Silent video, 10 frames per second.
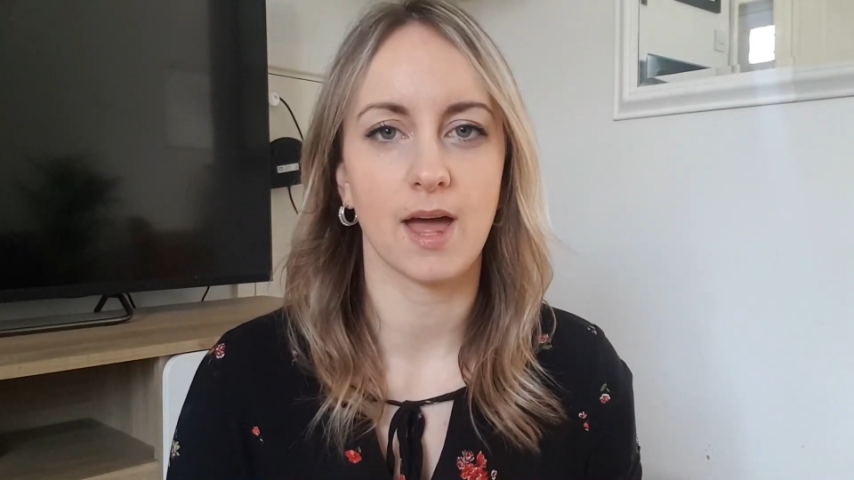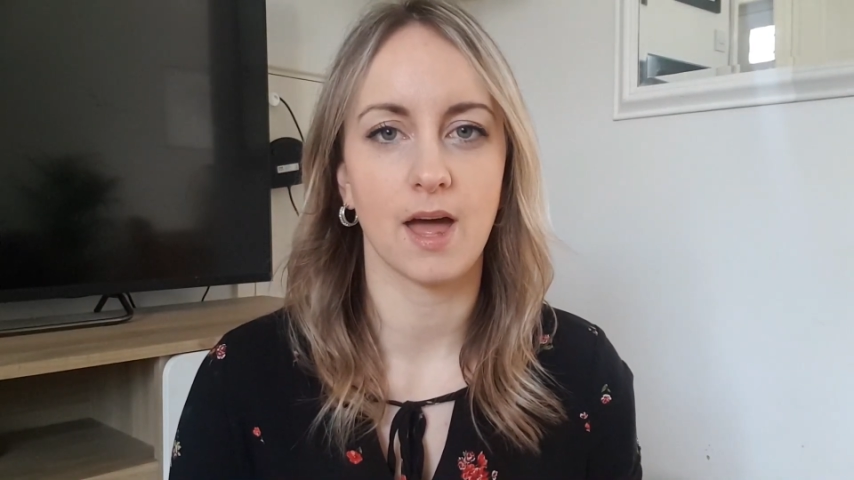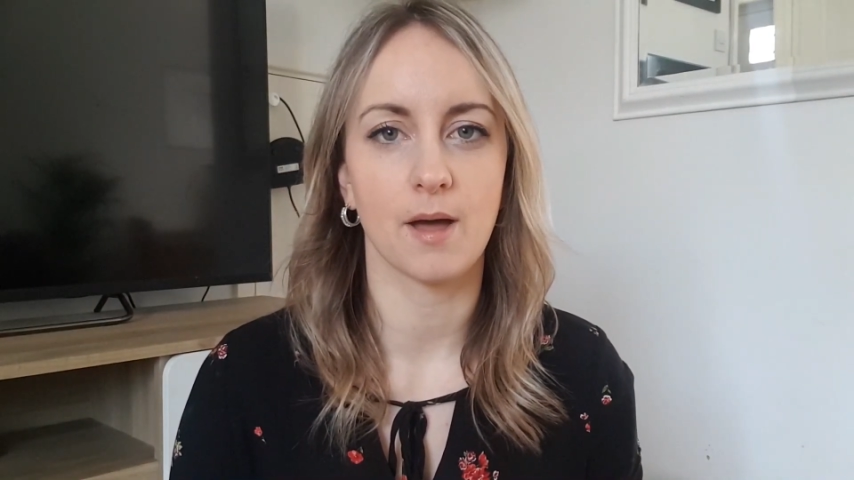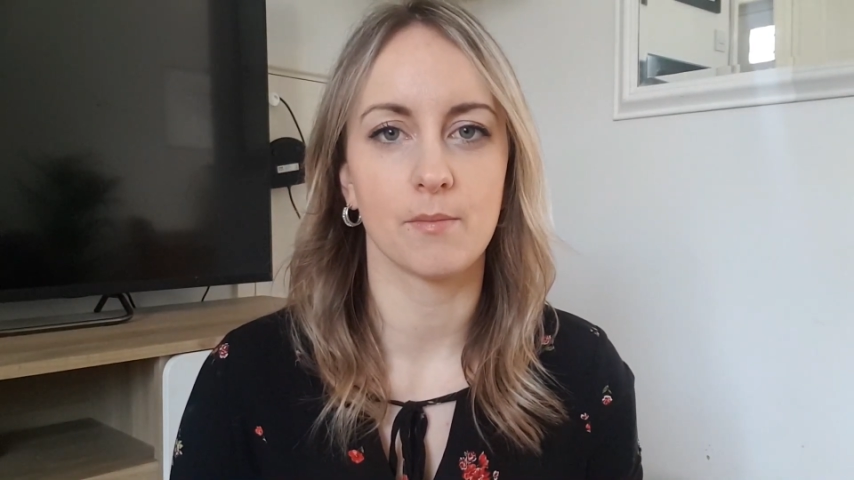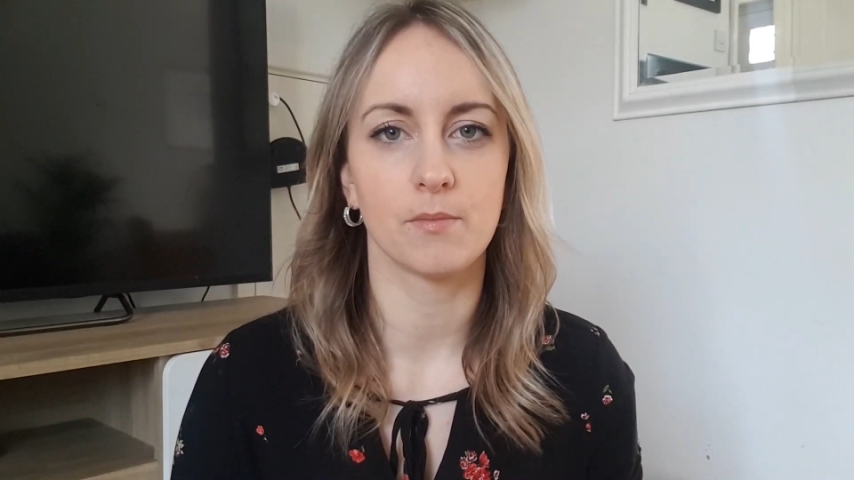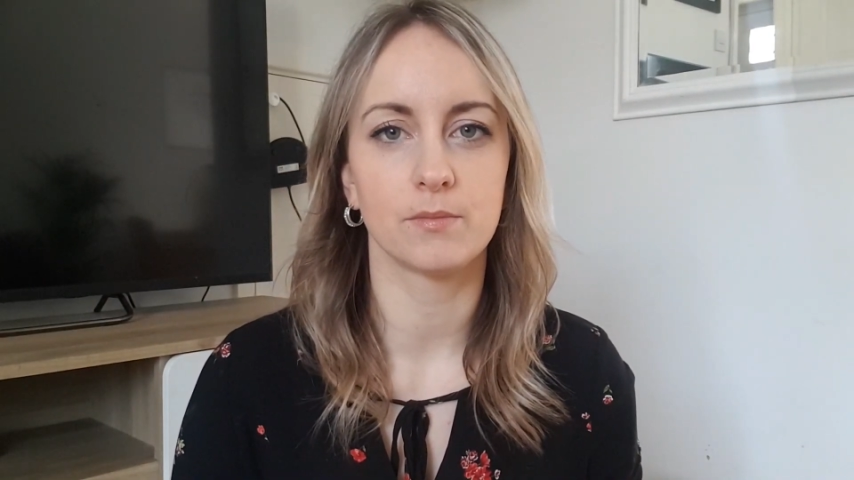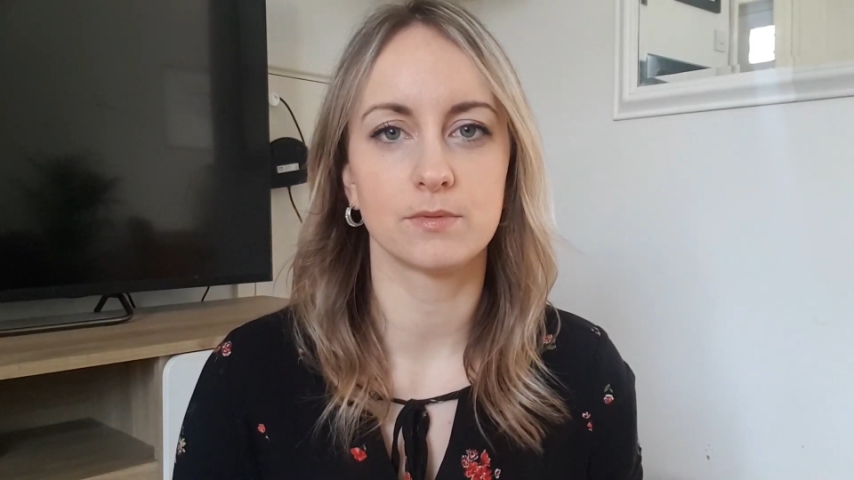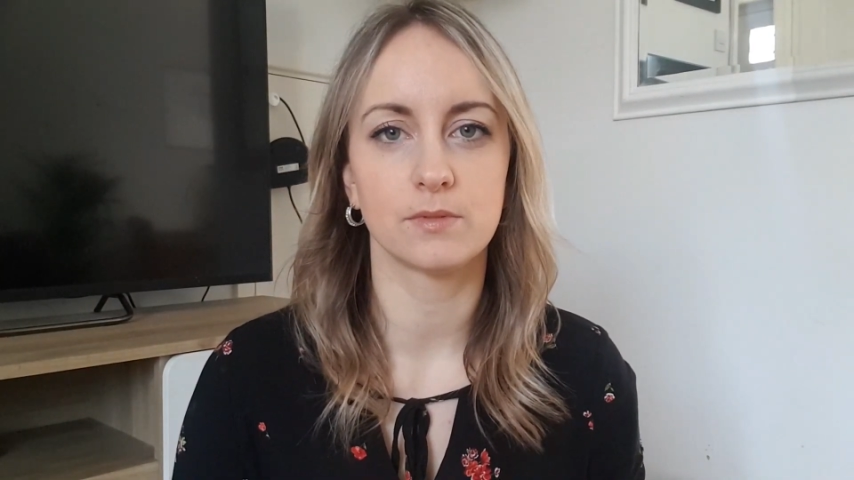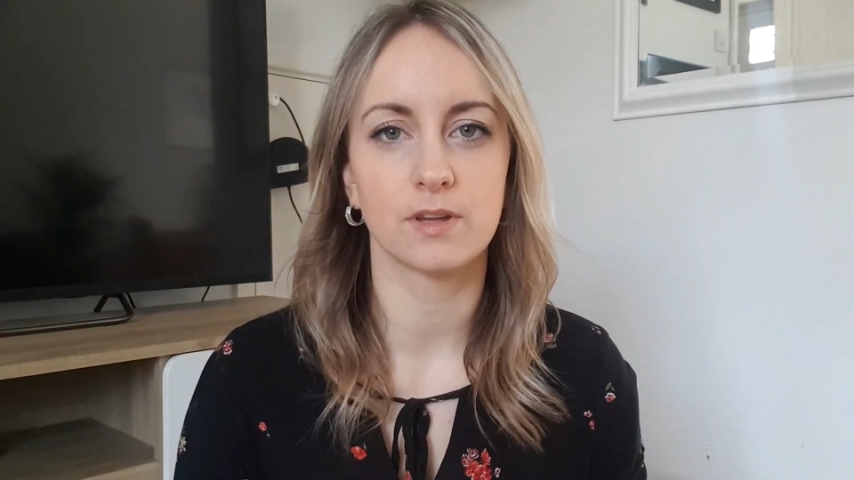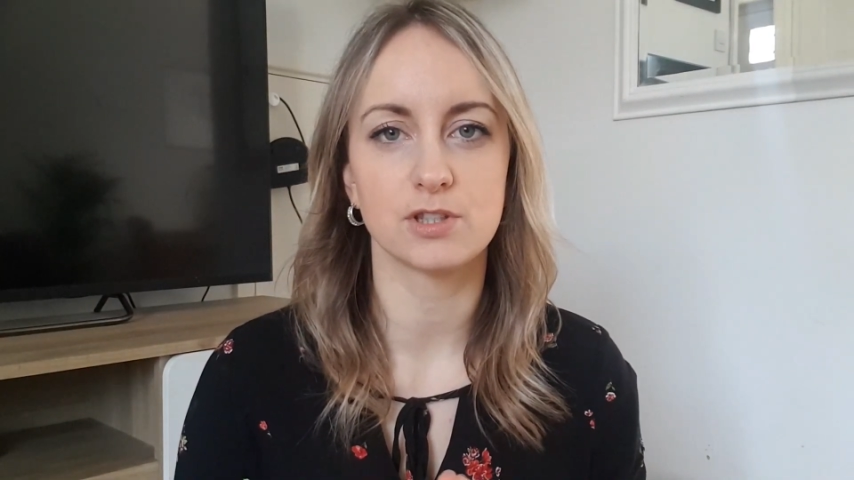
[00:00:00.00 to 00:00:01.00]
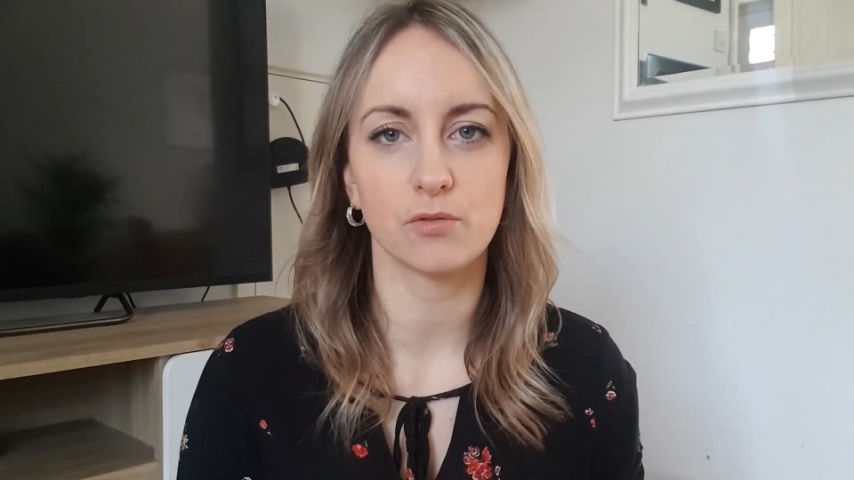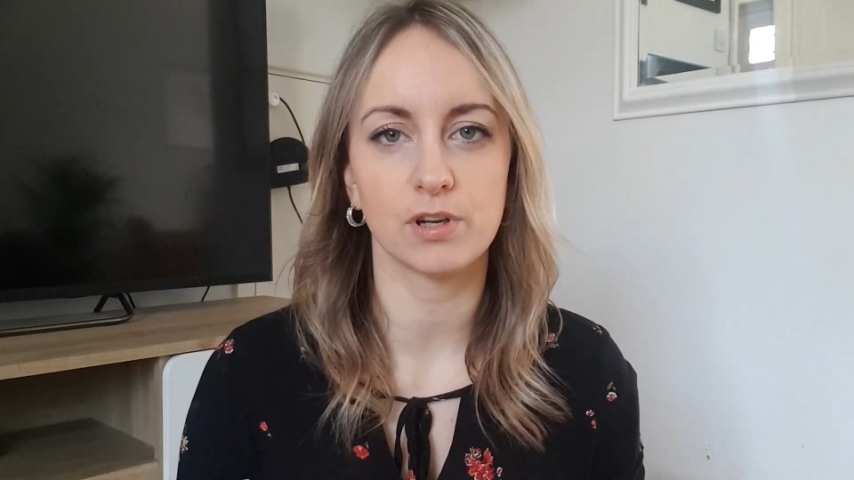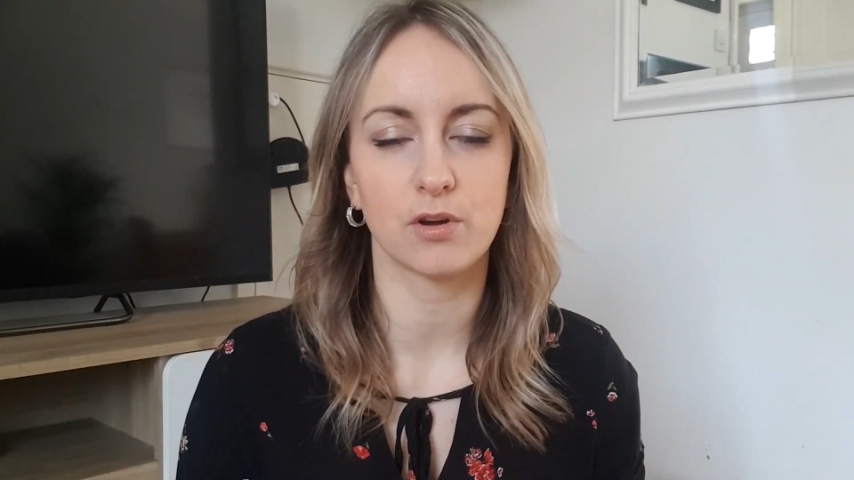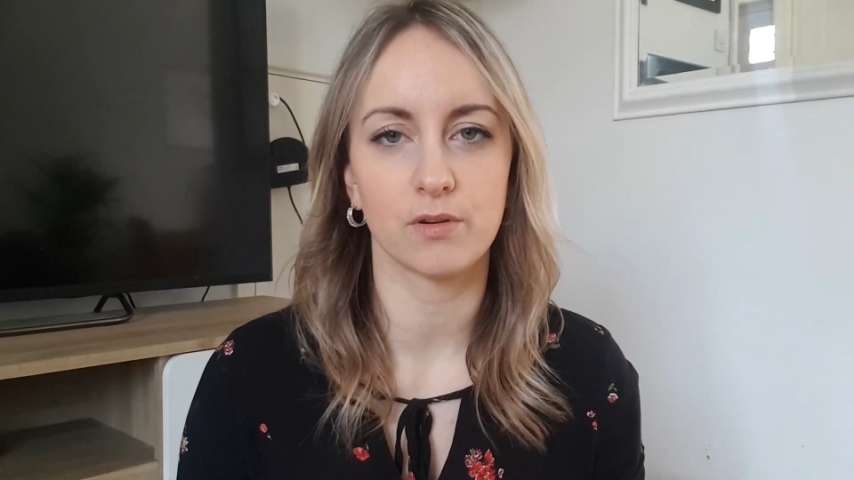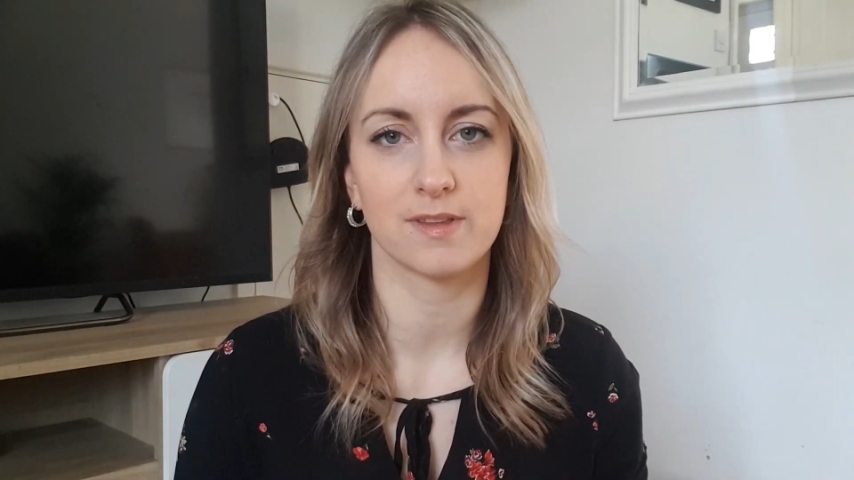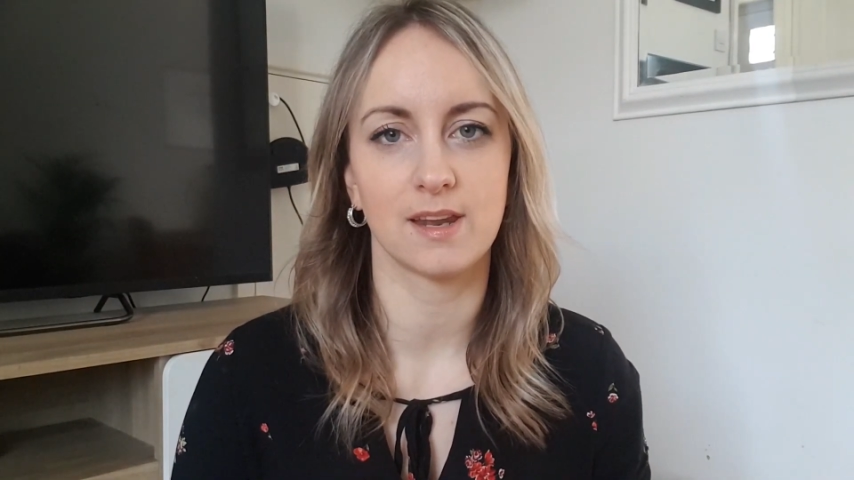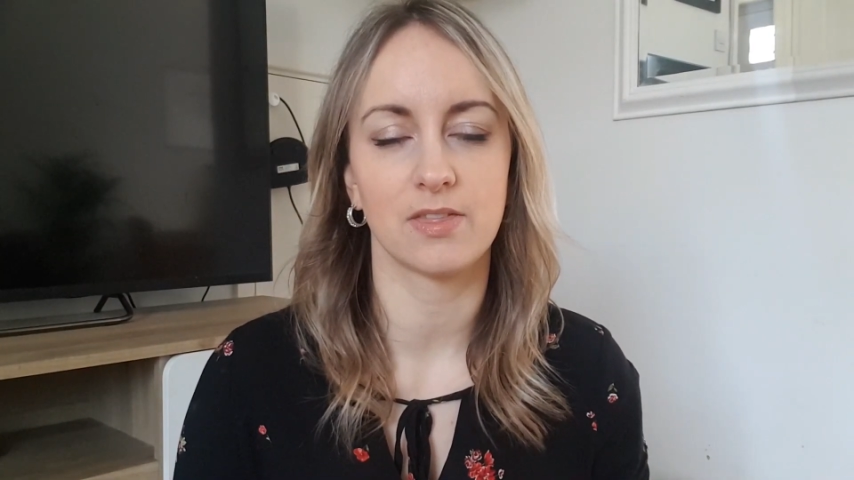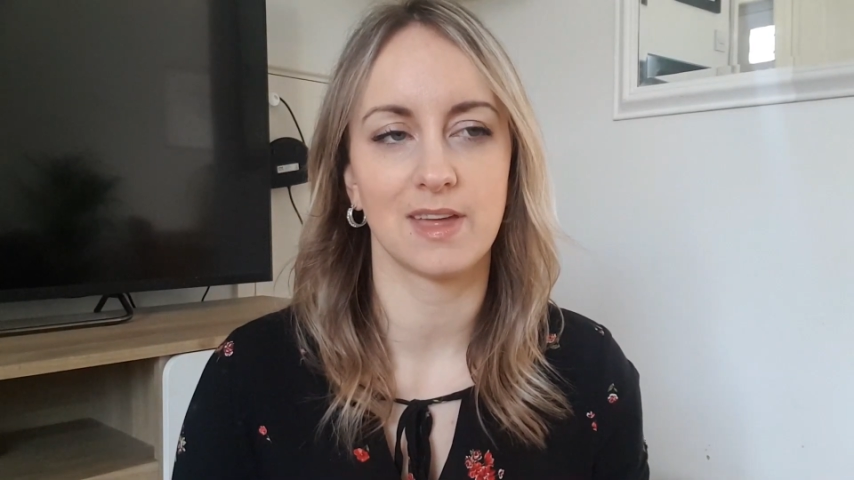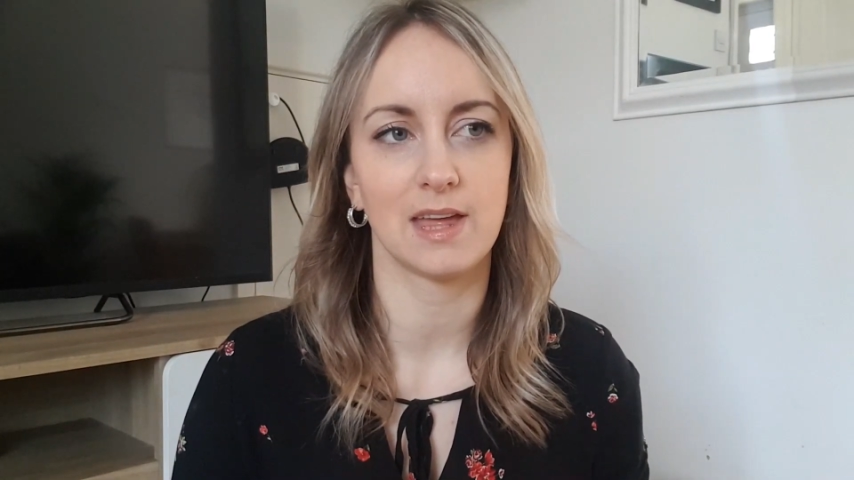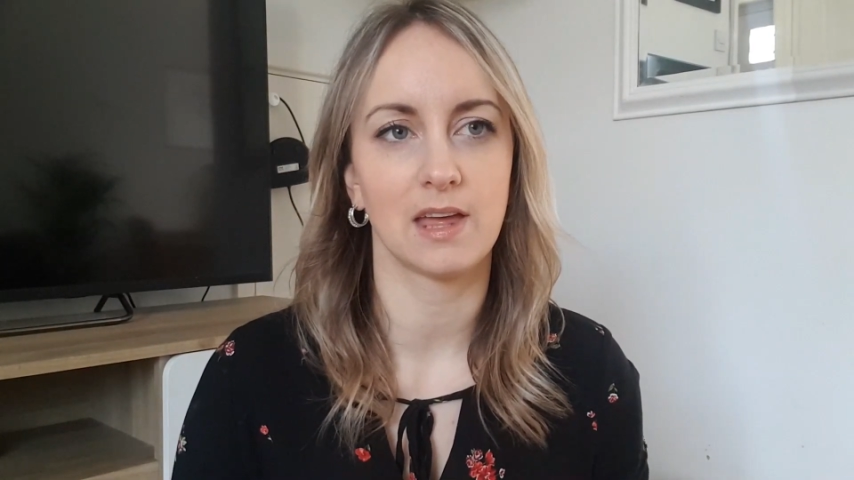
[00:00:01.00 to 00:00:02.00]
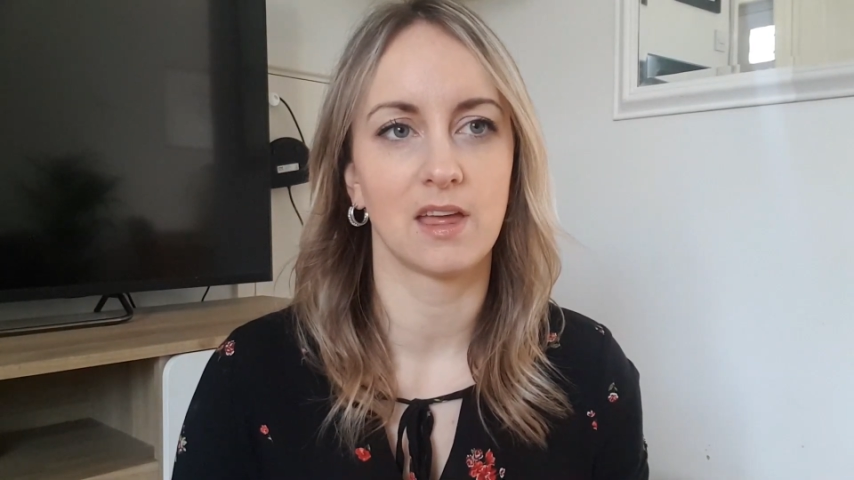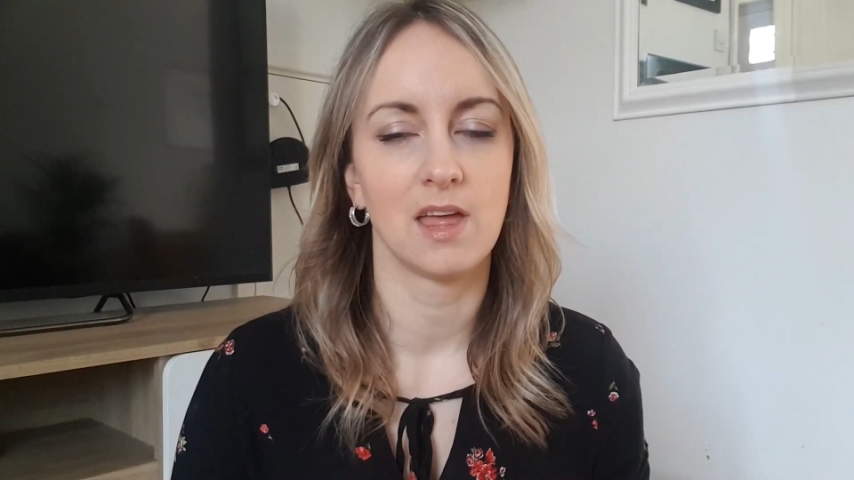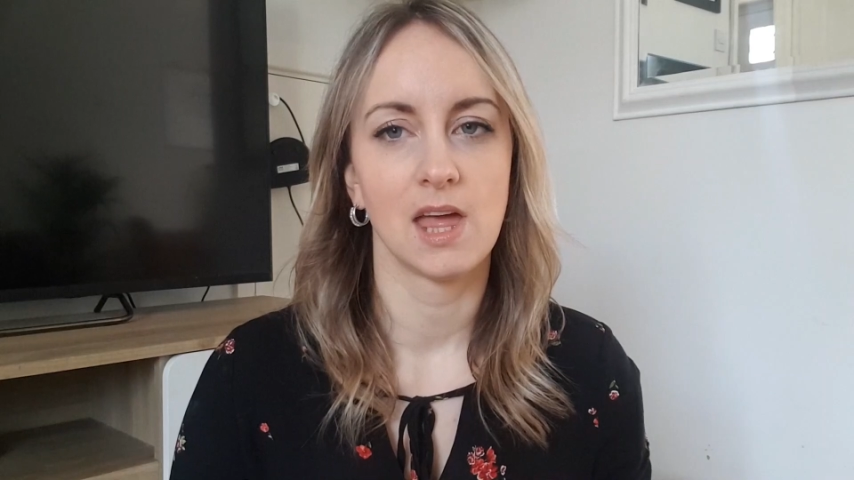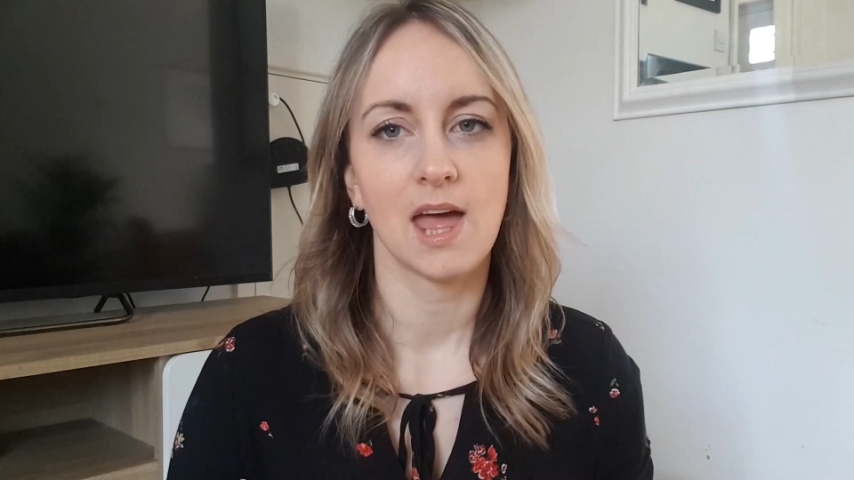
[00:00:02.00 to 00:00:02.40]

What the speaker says: that don't really cost anything,